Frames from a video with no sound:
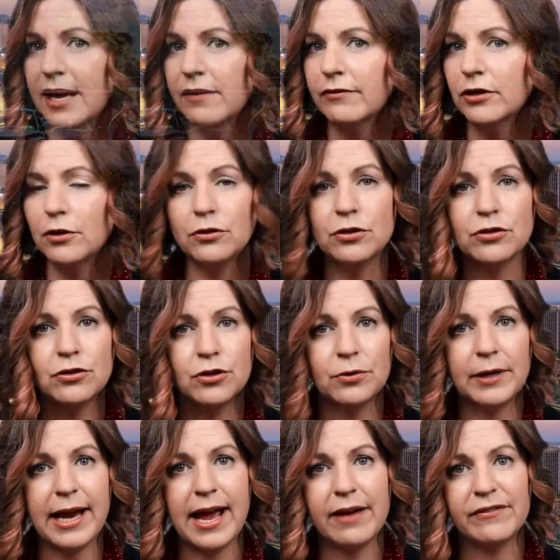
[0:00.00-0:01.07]
Avenue to
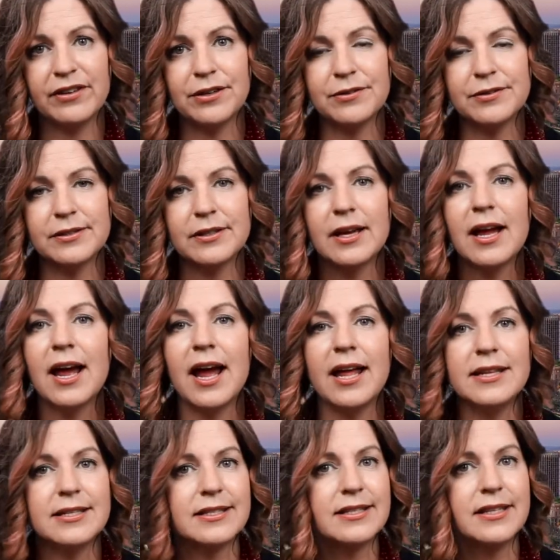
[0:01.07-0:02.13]
Stewart Avenues,
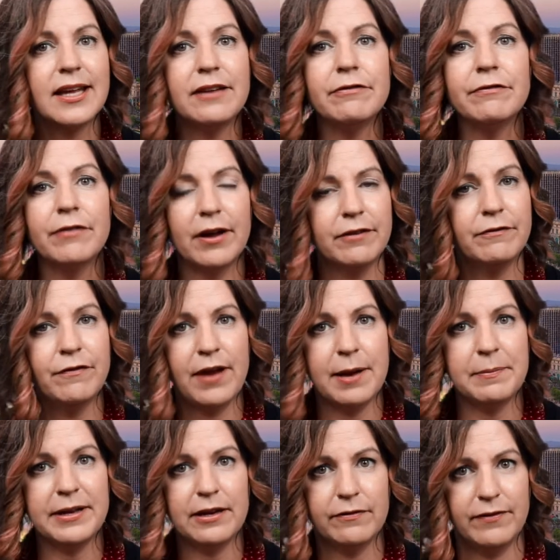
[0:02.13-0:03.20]
and this is a fun
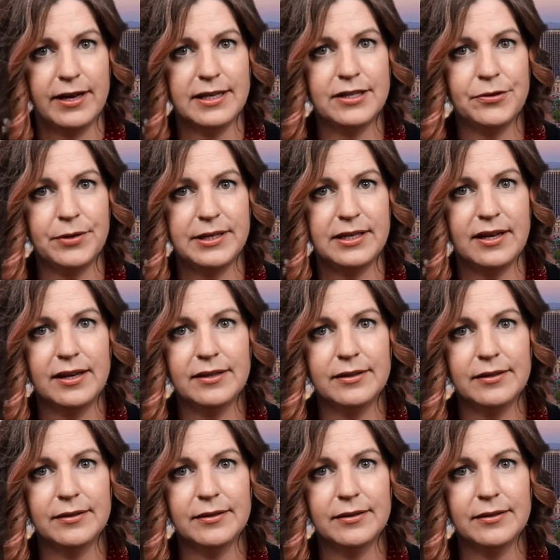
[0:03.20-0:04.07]
family event to attend.